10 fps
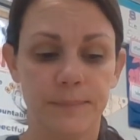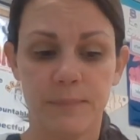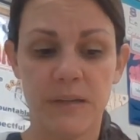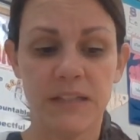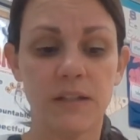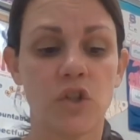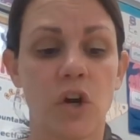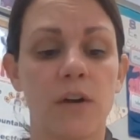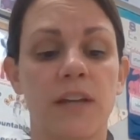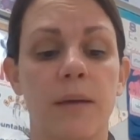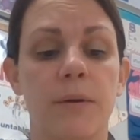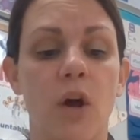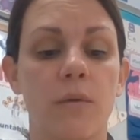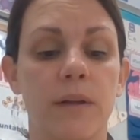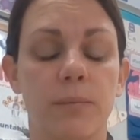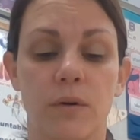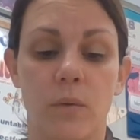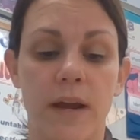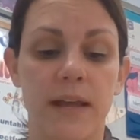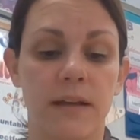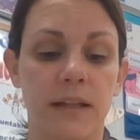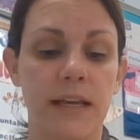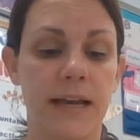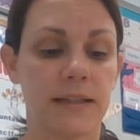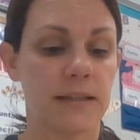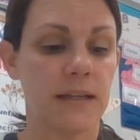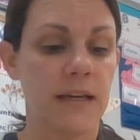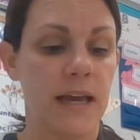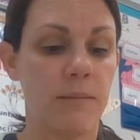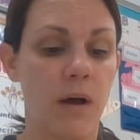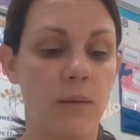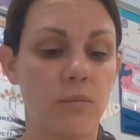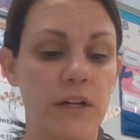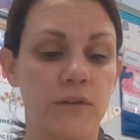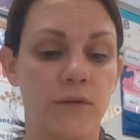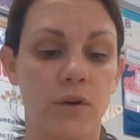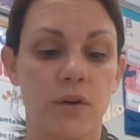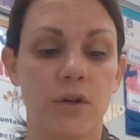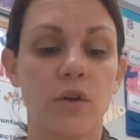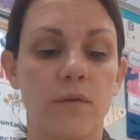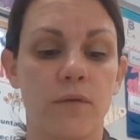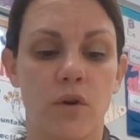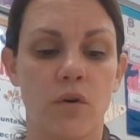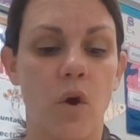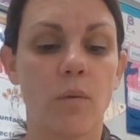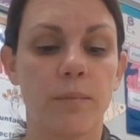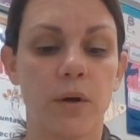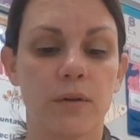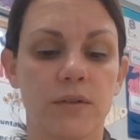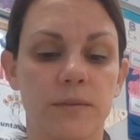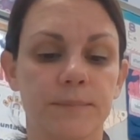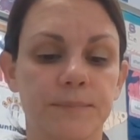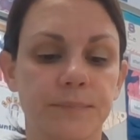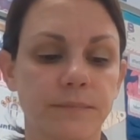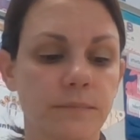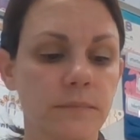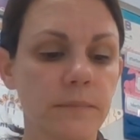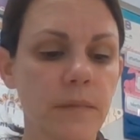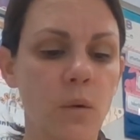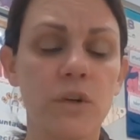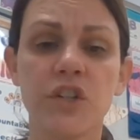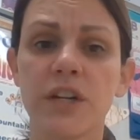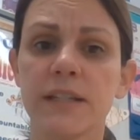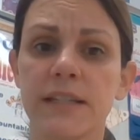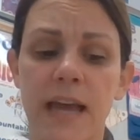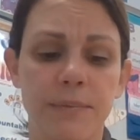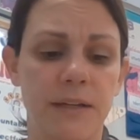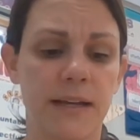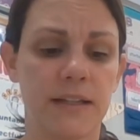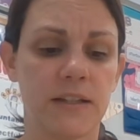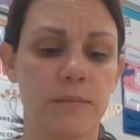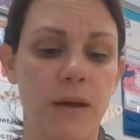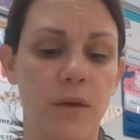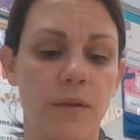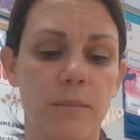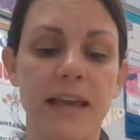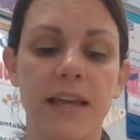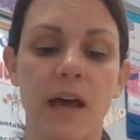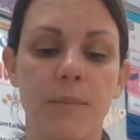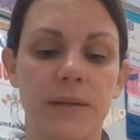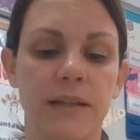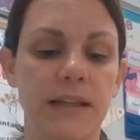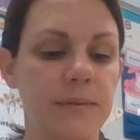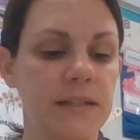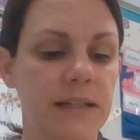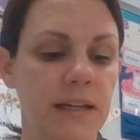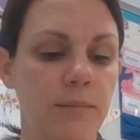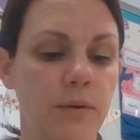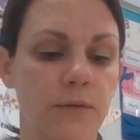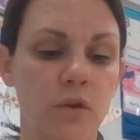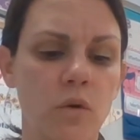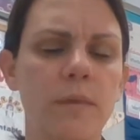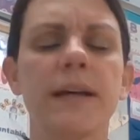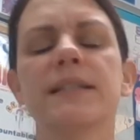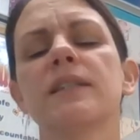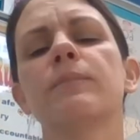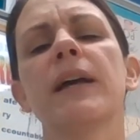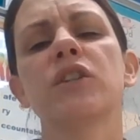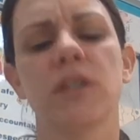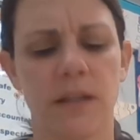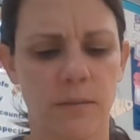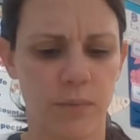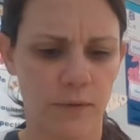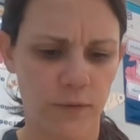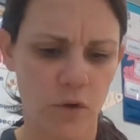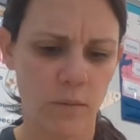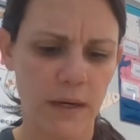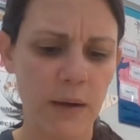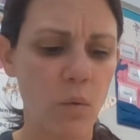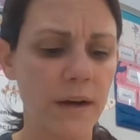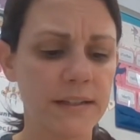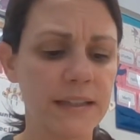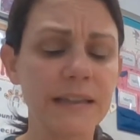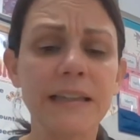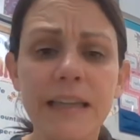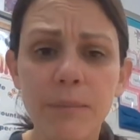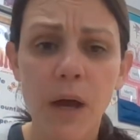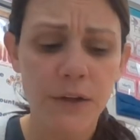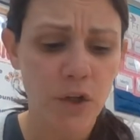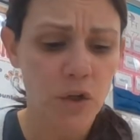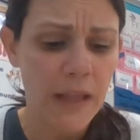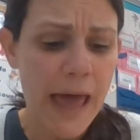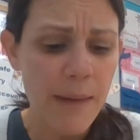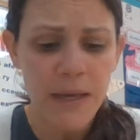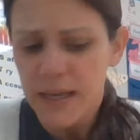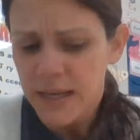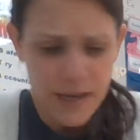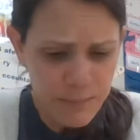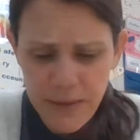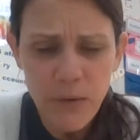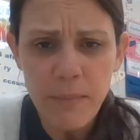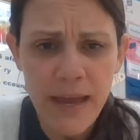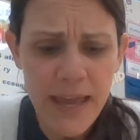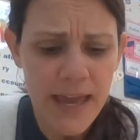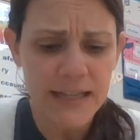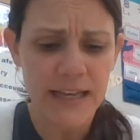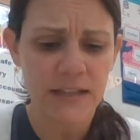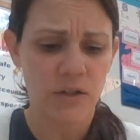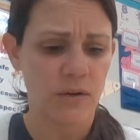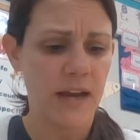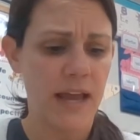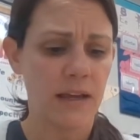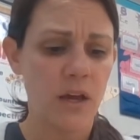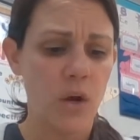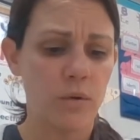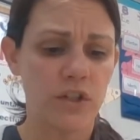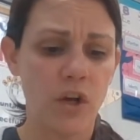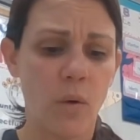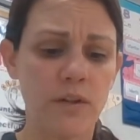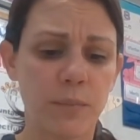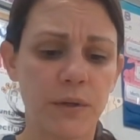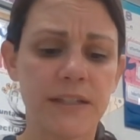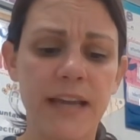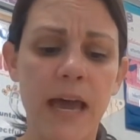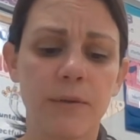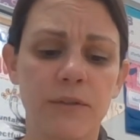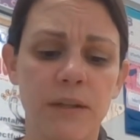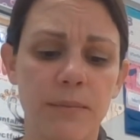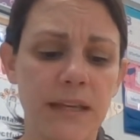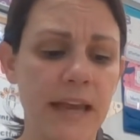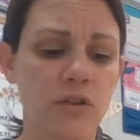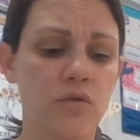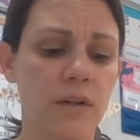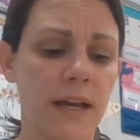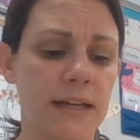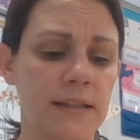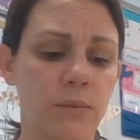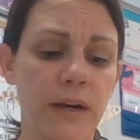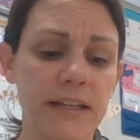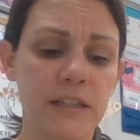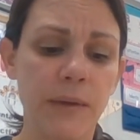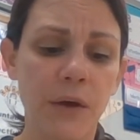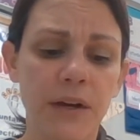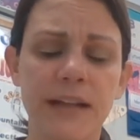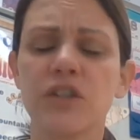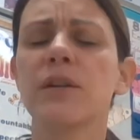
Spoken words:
Mrs. Jarzab had already put away the Kleenex, and Mom reached for her own purse. When she unsnapped it, I could smell the makeup and lipstick and perfume, especially the perfume, and I wanted to leap onto her lap and bury my head against her neck, where she always put a dab of something extra nice, and when I smelled it, I just